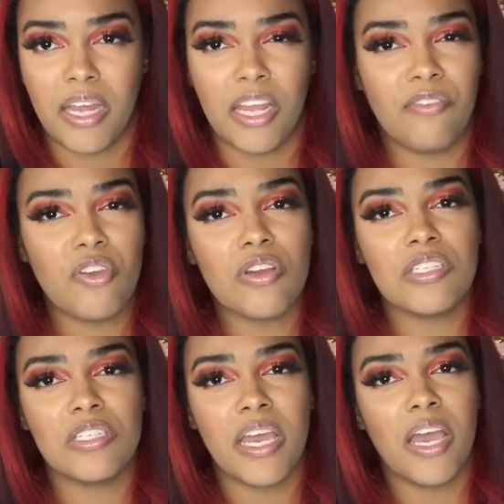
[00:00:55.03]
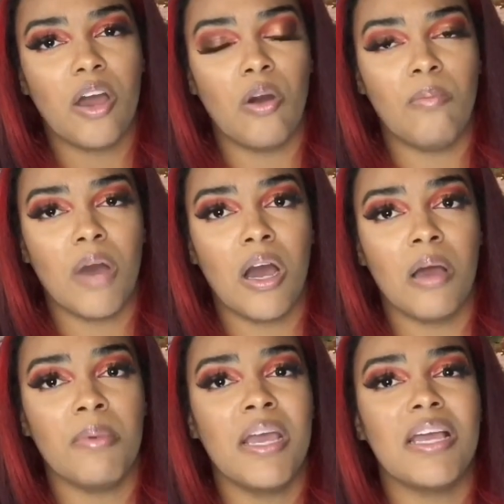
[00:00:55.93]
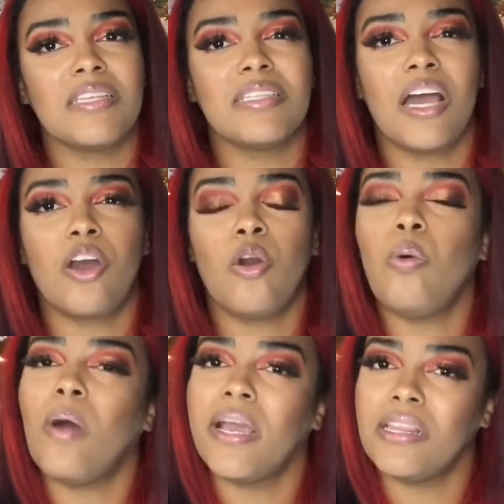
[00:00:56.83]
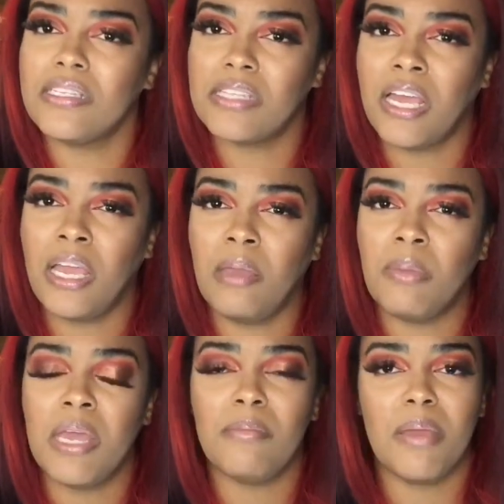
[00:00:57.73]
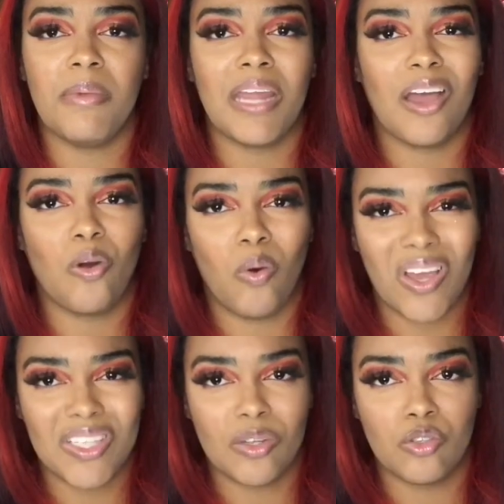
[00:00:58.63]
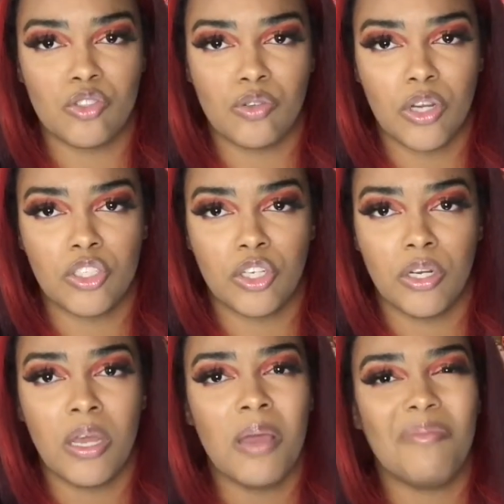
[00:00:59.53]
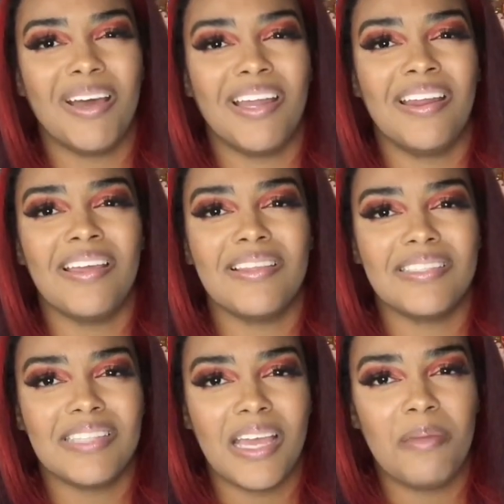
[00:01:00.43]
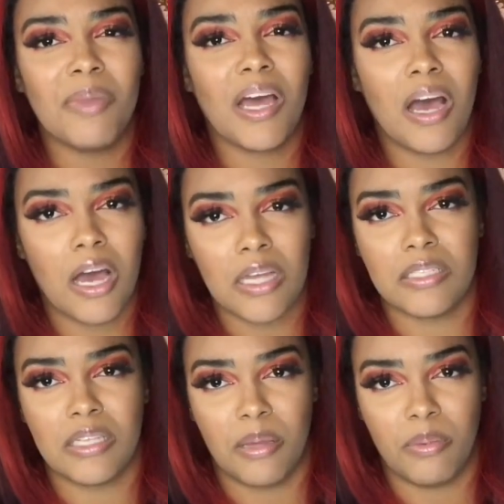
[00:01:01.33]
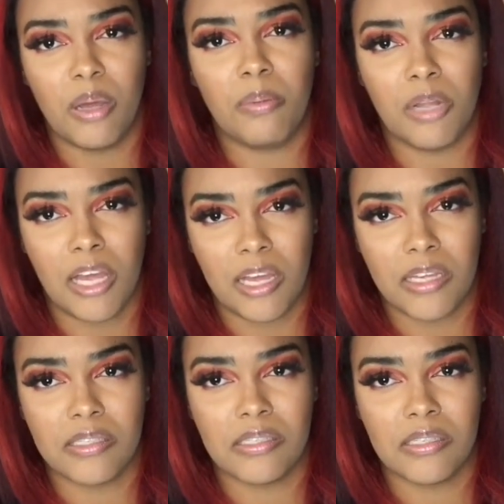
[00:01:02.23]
if you're a stay-at-home mom, it's not quite the same, maybe not quite so structured, but the same concept applies.